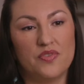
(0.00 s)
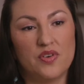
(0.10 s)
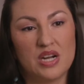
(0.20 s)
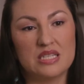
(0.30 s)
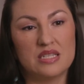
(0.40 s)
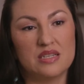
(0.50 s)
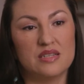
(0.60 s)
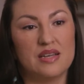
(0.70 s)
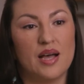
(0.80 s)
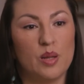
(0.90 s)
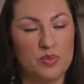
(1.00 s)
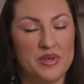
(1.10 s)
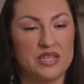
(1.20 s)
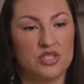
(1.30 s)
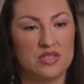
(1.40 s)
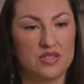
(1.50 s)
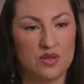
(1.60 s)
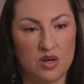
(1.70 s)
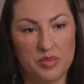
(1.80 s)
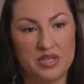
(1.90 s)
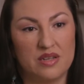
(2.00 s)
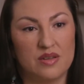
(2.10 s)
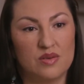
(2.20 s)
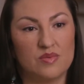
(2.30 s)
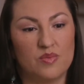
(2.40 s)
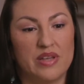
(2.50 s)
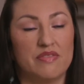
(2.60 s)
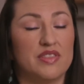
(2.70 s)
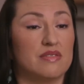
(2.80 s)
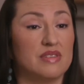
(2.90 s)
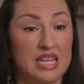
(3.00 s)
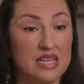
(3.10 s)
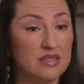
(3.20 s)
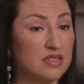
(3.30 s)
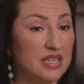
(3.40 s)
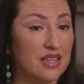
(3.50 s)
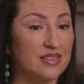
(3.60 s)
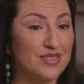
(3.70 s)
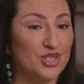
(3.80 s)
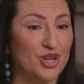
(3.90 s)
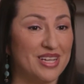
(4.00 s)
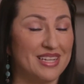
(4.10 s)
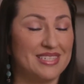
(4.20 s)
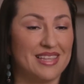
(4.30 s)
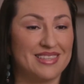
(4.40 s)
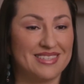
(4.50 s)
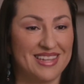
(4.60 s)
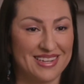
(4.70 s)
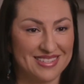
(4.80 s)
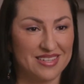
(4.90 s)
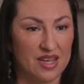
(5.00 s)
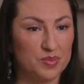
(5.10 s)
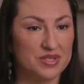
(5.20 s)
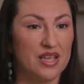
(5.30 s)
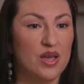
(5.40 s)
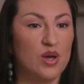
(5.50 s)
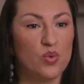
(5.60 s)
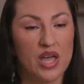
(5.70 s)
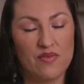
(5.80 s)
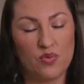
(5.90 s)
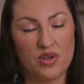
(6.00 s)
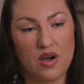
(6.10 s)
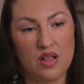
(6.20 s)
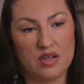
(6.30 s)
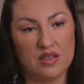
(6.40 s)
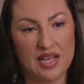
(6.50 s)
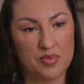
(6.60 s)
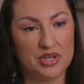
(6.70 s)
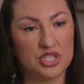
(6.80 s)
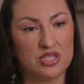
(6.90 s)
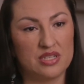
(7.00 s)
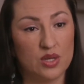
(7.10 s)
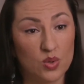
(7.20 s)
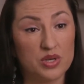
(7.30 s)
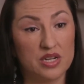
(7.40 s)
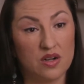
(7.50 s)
For us to help a patient determine if they're ready to take this journey and take these next steps, we have what we call a collaboration inquiry